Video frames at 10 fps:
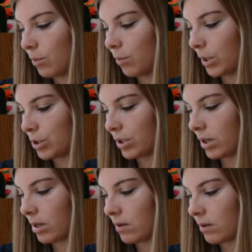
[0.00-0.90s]
which
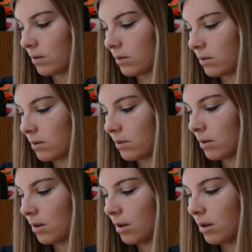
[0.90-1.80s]
is
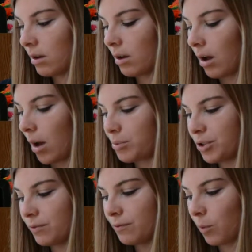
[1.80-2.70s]

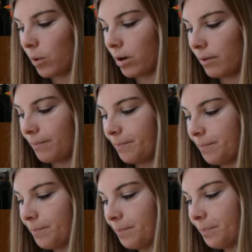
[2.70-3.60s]
option 4.
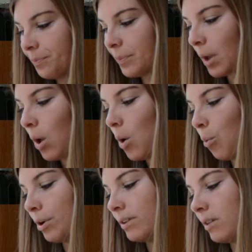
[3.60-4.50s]

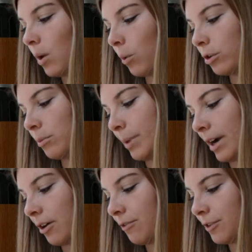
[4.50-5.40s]
What is the ordered
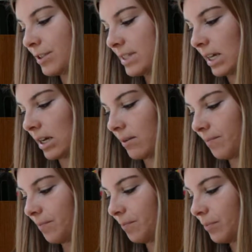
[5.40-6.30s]
pair for C?
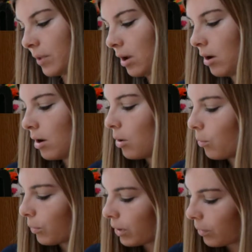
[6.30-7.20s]

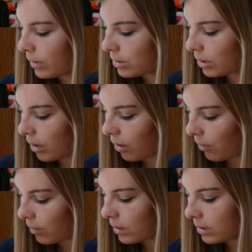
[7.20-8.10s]
We're going to
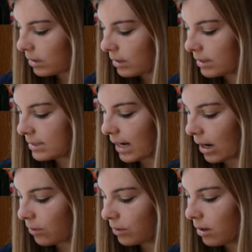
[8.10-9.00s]
go
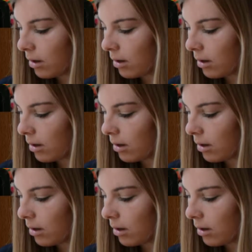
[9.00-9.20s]
down,